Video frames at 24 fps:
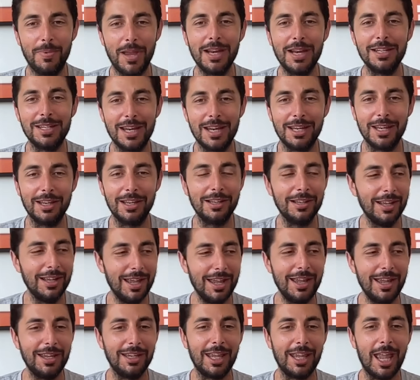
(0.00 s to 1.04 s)
painstaking
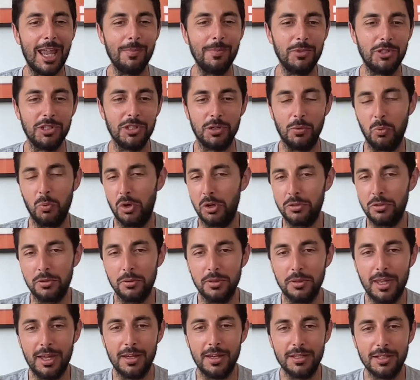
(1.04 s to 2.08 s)
games just to work through
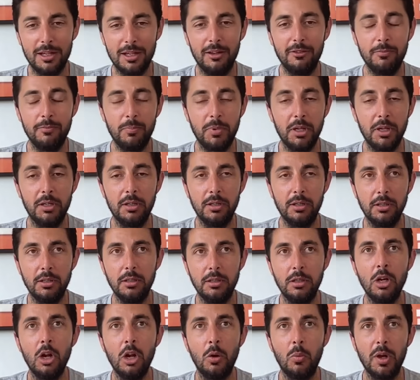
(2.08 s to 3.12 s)
that stuff. But
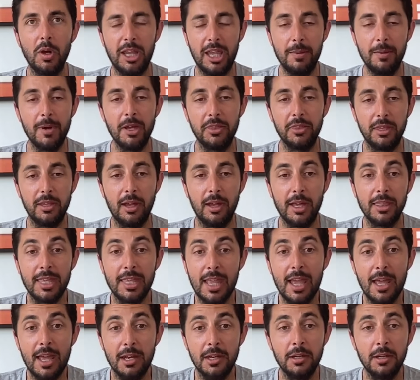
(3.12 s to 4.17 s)
you know, what came out the, at the
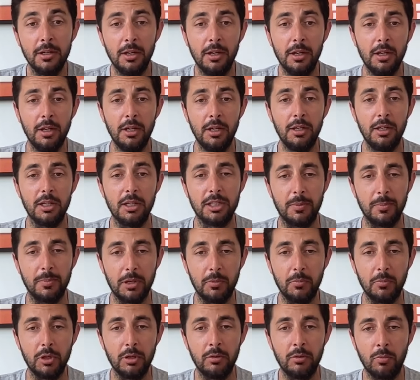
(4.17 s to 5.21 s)
end is
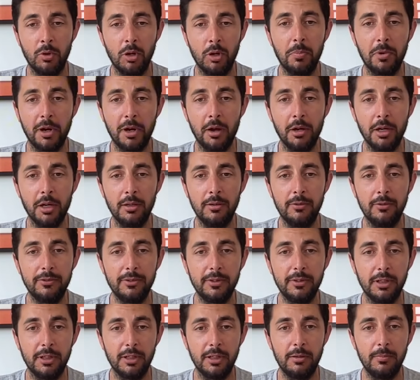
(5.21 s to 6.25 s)
something we're we're proud of.
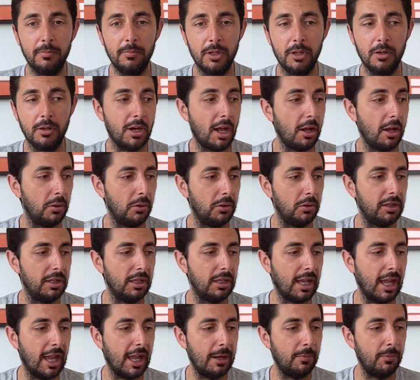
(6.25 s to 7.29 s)
Um, you know, not only
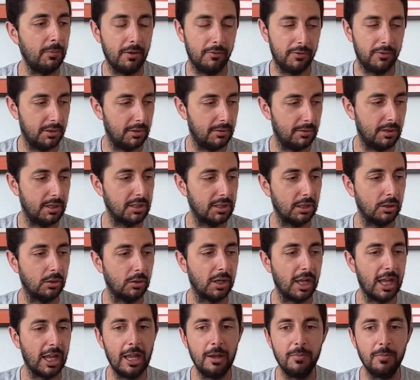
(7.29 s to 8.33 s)
the game, we have the, the, single
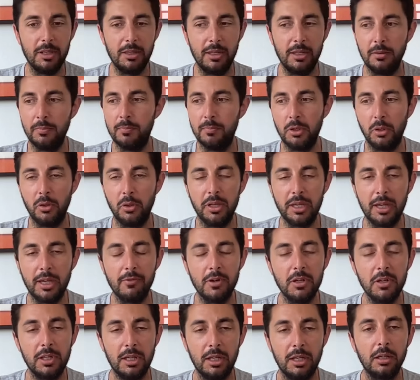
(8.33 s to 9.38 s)
game, and then building
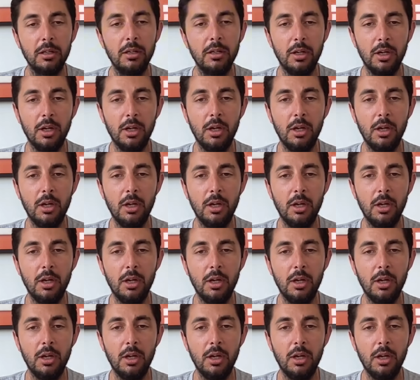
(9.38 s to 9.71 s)
everything